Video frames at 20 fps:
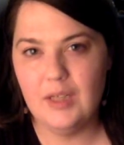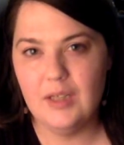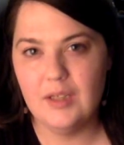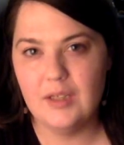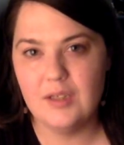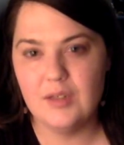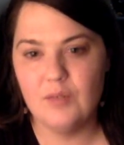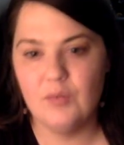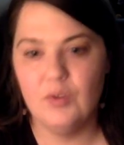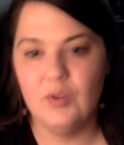It
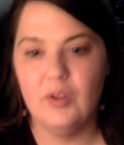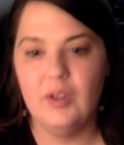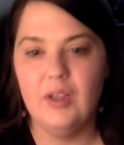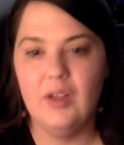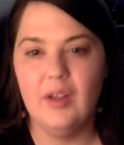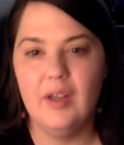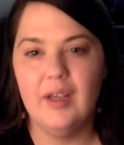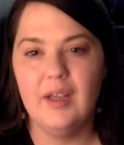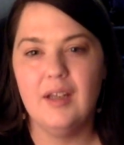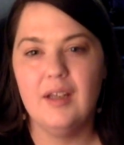doesn't really
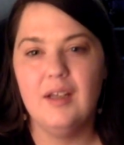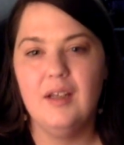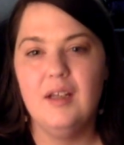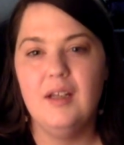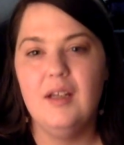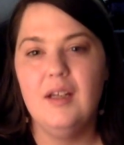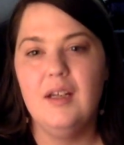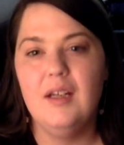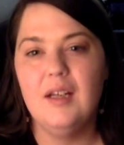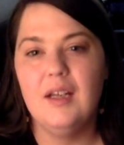like
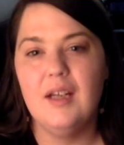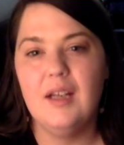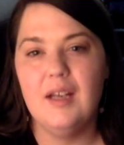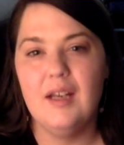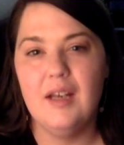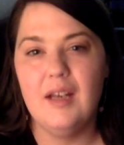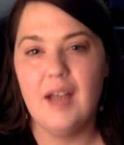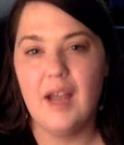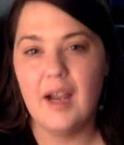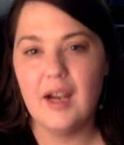
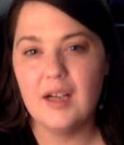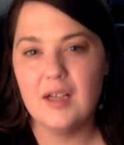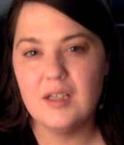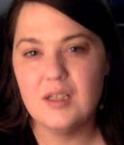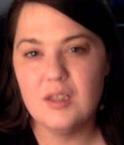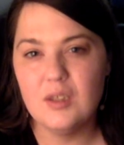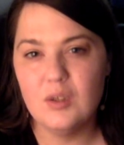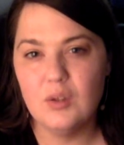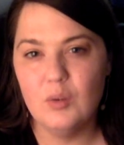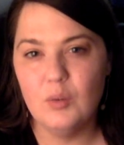
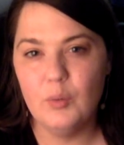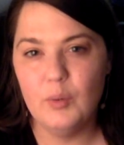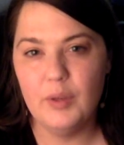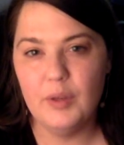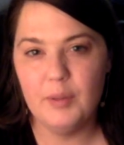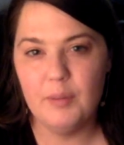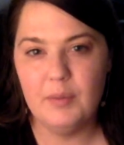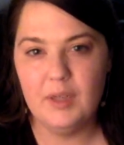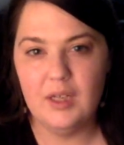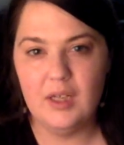connect
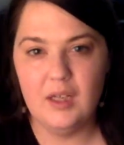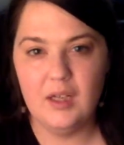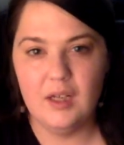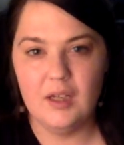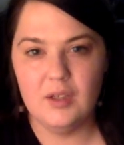with me.